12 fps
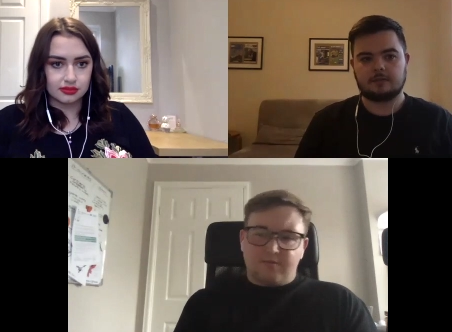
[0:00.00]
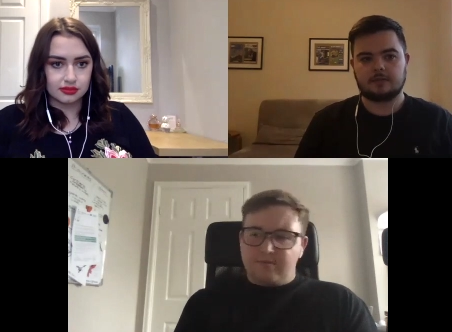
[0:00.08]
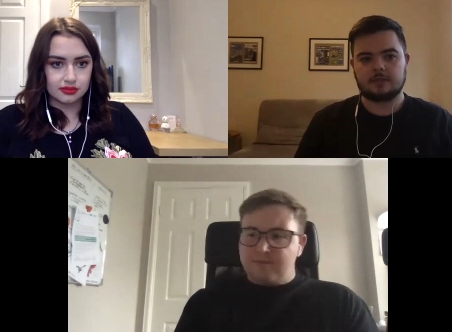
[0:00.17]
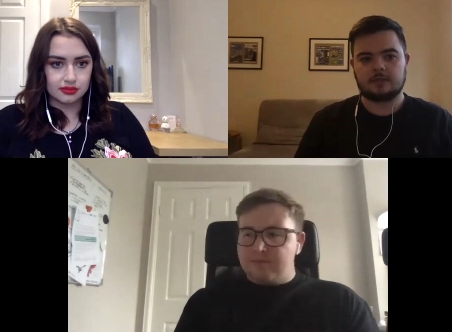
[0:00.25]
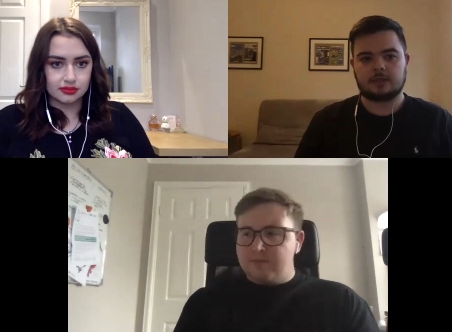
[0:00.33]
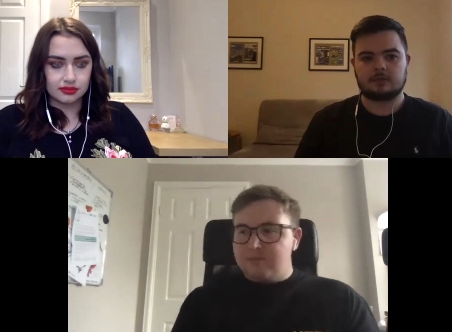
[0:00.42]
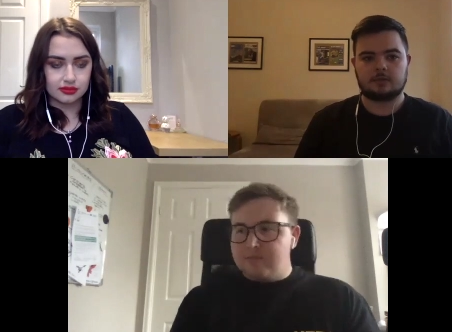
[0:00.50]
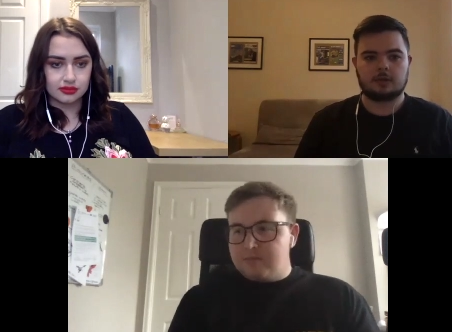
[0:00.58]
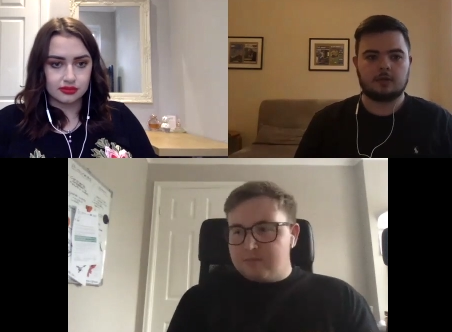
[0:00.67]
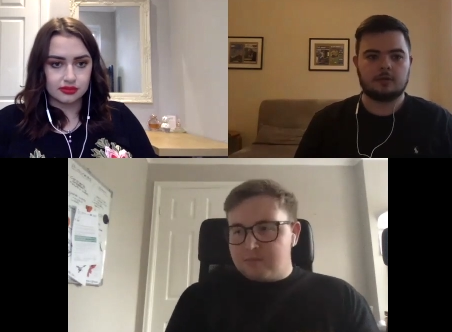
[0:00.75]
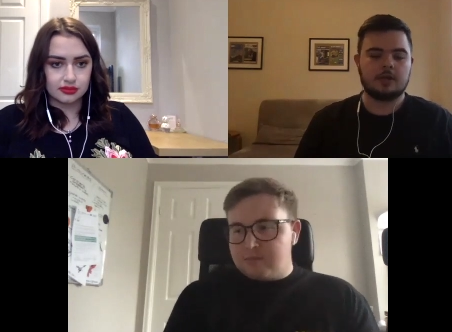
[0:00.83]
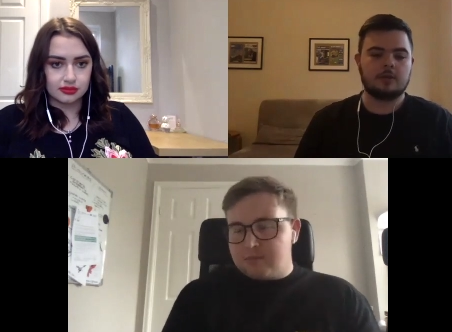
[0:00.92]
Speaker 1: physic. You know,
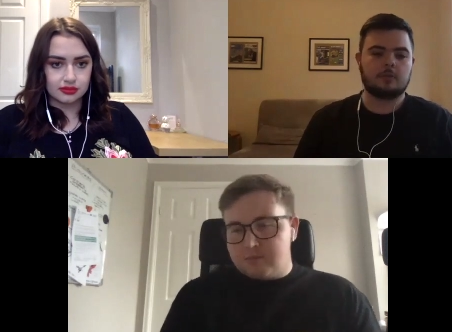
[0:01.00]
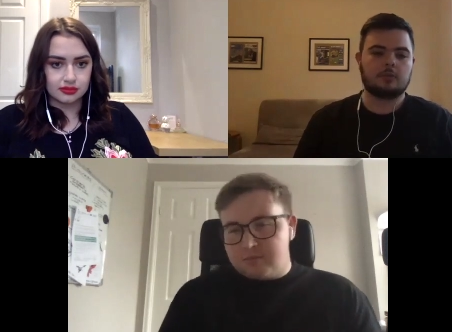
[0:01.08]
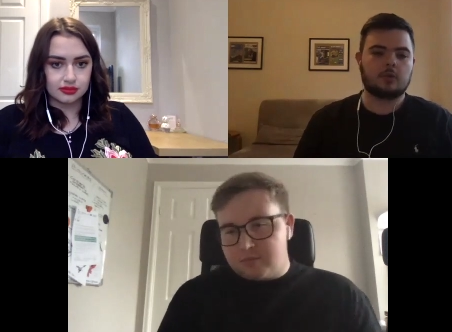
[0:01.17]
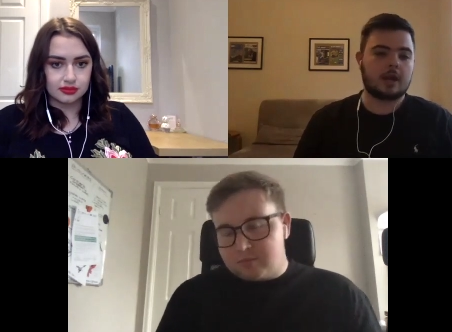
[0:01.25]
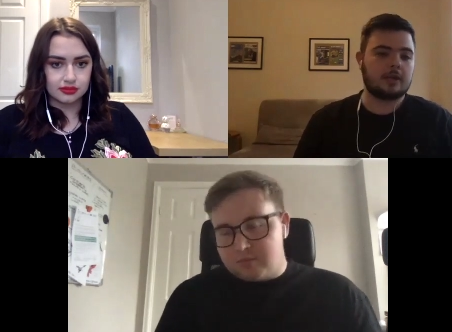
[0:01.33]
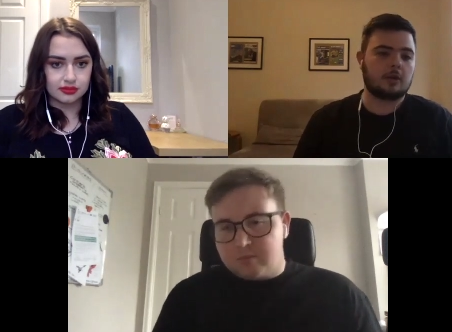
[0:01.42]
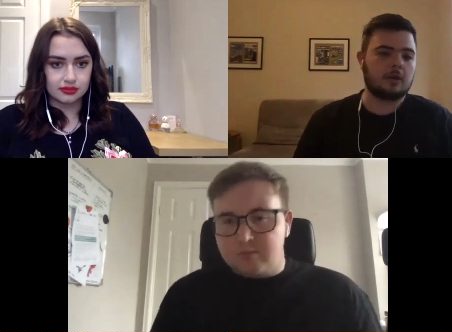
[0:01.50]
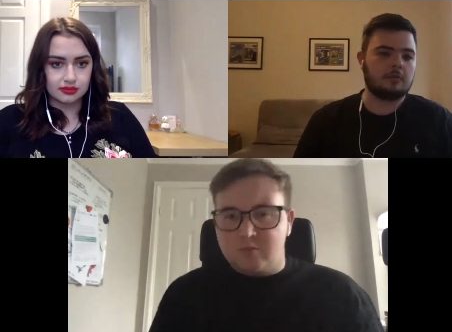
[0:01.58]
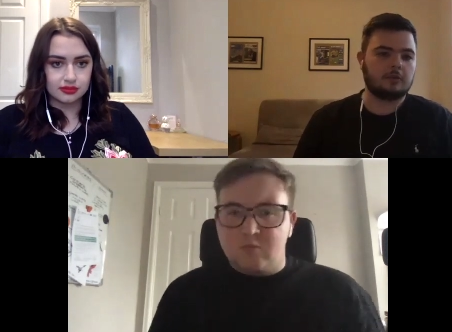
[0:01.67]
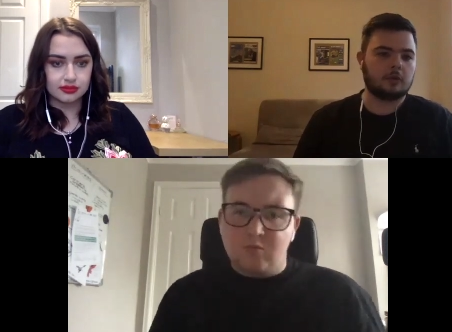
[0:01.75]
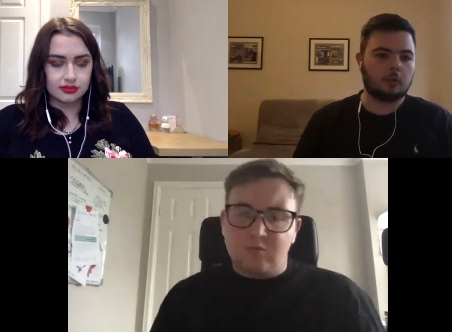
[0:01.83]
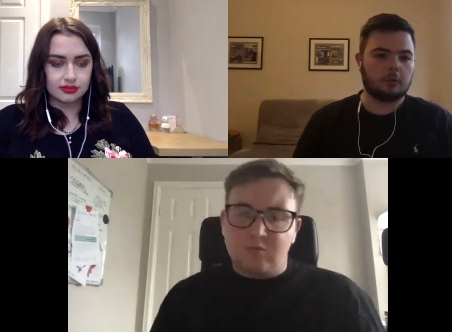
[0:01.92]
great going
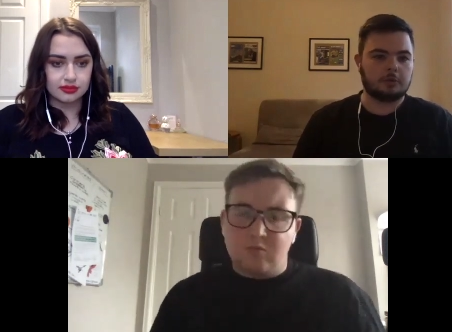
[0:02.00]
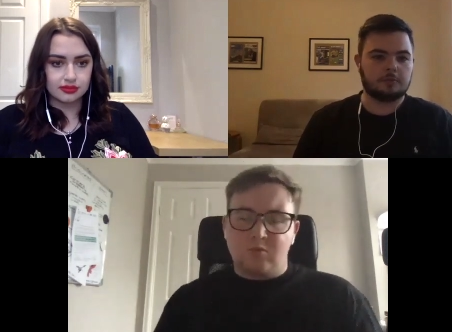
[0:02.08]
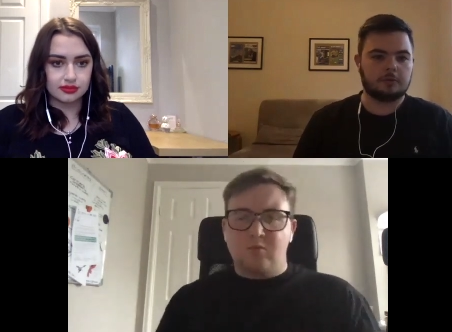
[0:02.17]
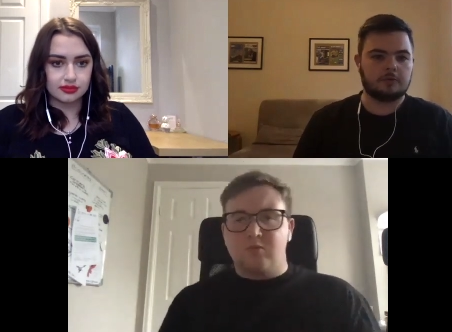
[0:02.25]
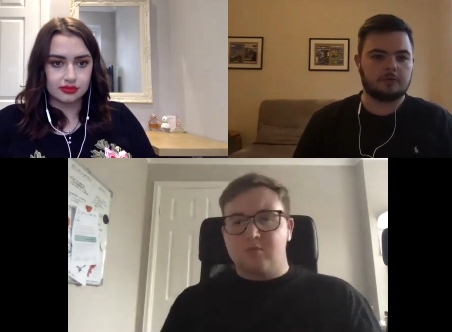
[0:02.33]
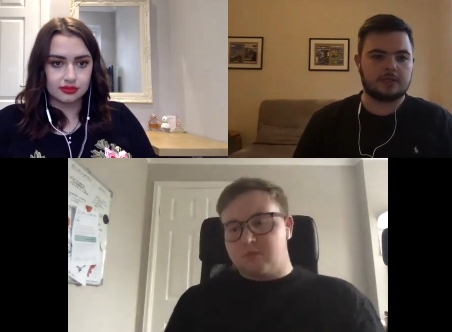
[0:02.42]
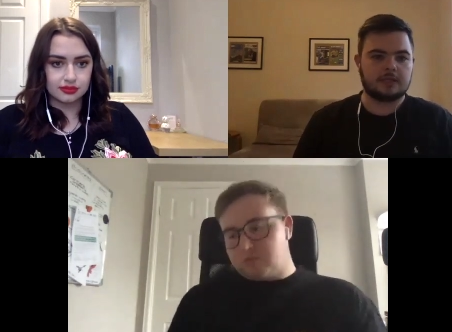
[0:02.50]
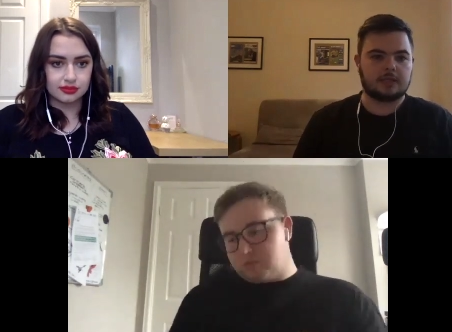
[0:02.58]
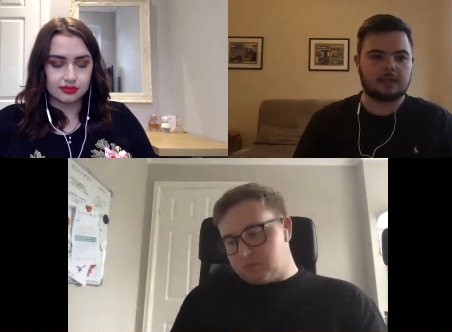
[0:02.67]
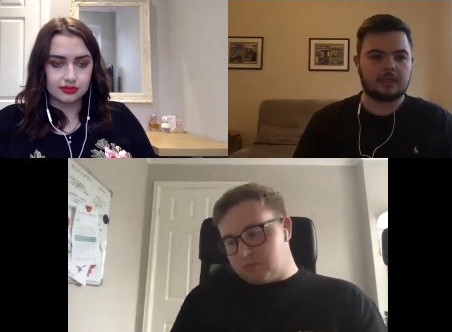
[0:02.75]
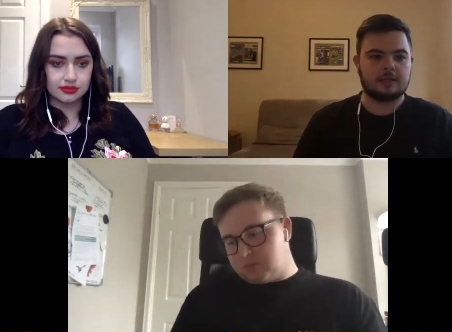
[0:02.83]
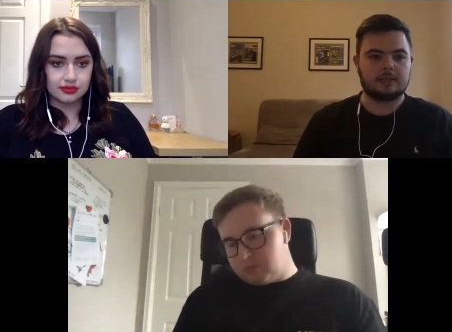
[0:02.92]
forward, but physically
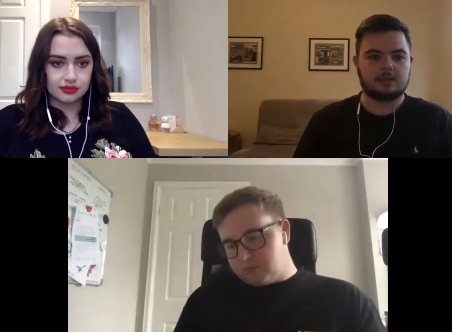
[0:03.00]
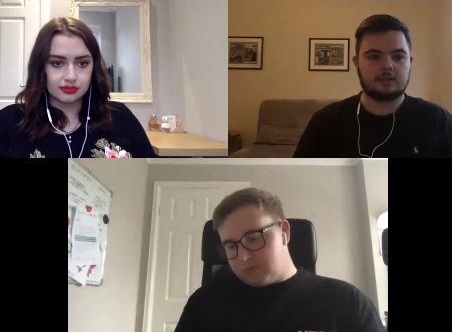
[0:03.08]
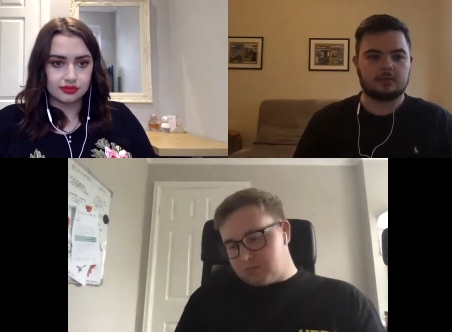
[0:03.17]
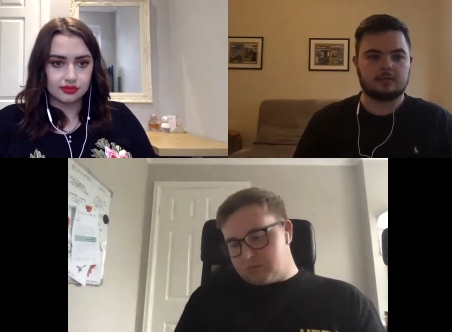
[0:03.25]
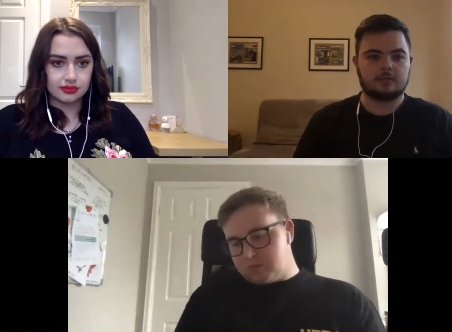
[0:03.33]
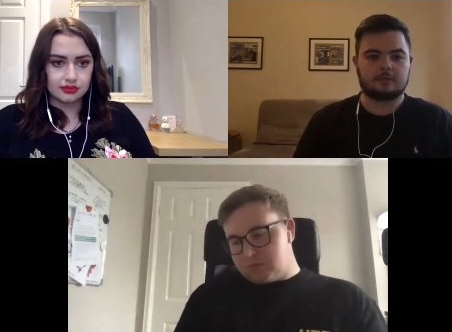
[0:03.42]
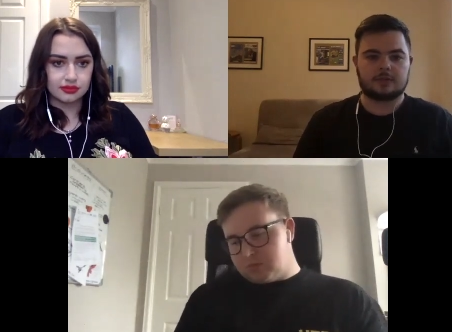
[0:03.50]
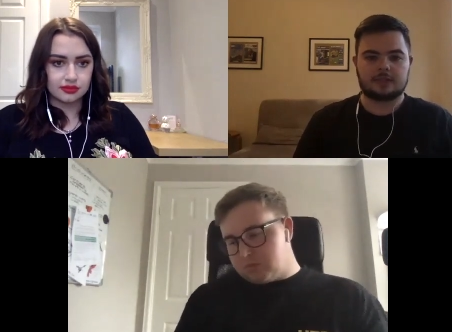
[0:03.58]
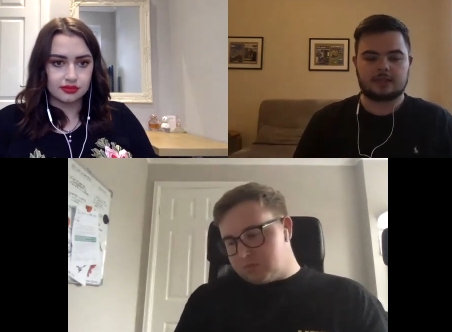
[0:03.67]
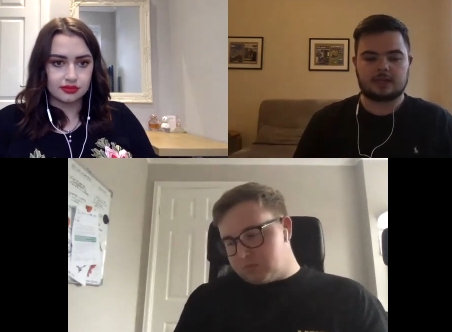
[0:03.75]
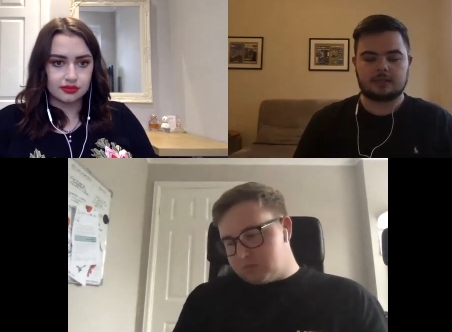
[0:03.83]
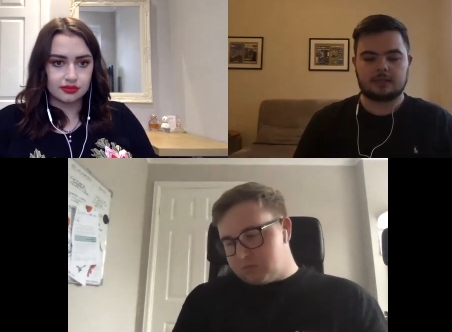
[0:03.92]
he isn't
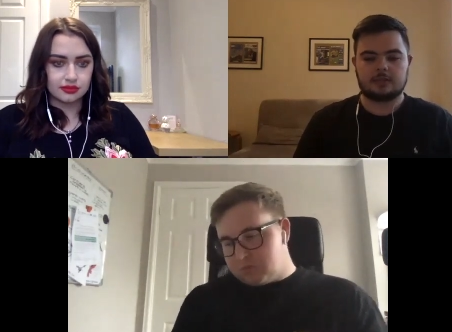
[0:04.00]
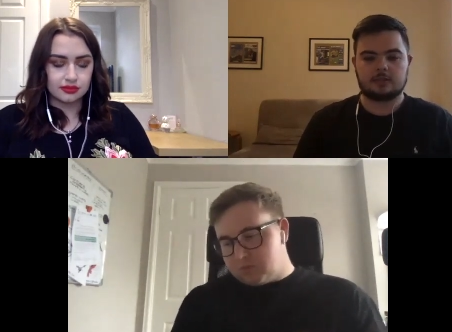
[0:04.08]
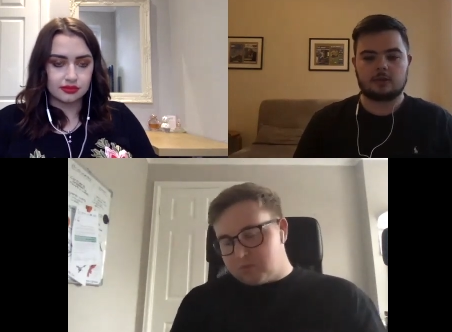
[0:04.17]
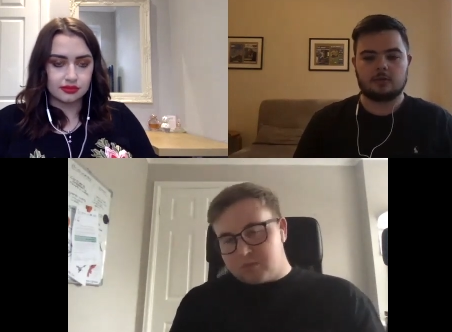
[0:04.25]
fantastic. So.